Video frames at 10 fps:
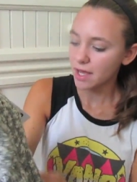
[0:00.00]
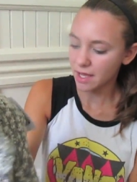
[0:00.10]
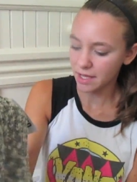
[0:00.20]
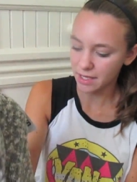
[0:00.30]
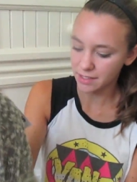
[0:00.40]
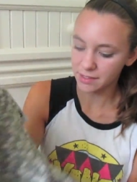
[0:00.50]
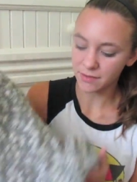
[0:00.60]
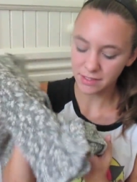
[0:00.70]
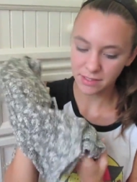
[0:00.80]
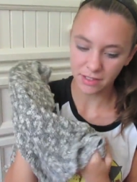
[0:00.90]
and
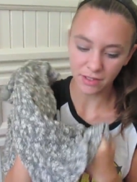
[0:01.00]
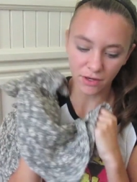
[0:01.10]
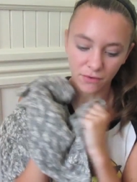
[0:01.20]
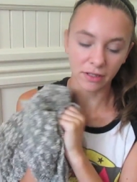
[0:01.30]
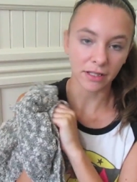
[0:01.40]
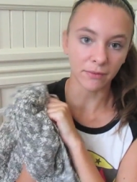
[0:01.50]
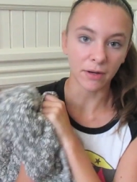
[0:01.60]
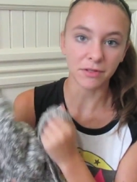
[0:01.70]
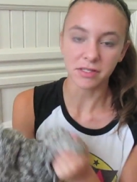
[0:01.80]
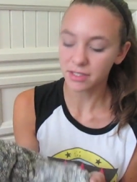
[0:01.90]
this can go really
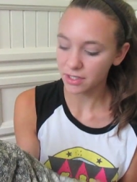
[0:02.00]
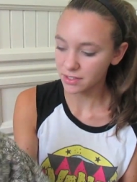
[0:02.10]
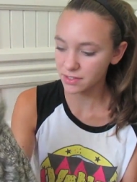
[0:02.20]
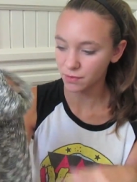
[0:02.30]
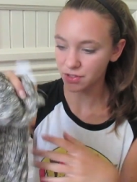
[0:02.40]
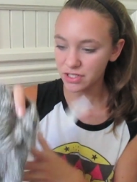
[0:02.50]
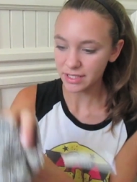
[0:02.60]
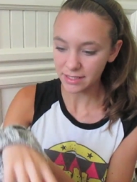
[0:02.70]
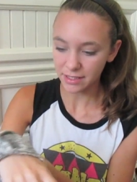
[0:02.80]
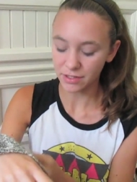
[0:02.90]
well with skirts or
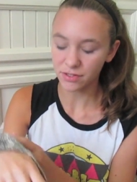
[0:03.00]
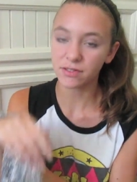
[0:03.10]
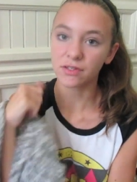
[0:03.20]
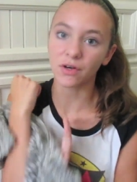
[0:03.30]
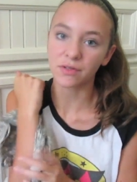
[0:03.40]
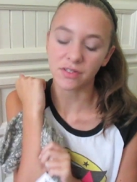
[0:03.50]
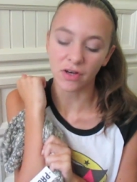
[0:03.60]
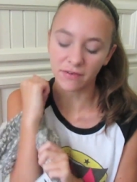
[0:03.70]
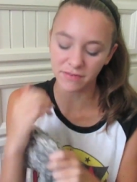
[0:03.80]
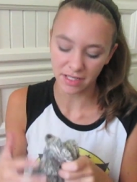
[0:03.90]
jeans and it's so
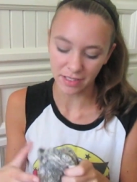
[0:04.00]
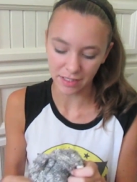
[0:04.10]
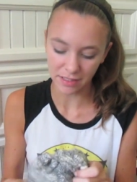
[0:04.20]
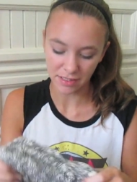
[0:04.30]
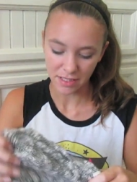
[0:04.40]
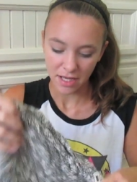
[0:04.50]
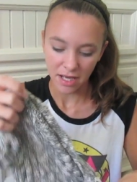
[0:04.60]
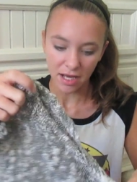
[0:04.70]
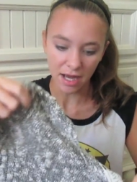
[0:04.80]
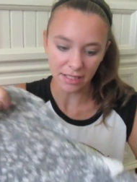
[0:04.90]
soft and
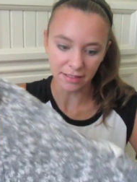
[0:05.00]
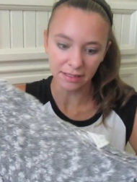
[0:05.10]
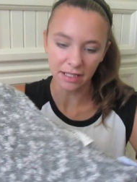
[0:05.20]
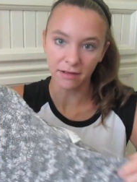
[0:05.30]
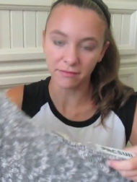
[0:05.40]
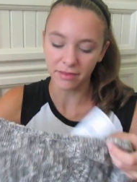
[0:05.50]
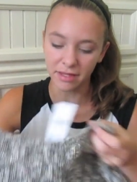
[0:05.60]
I love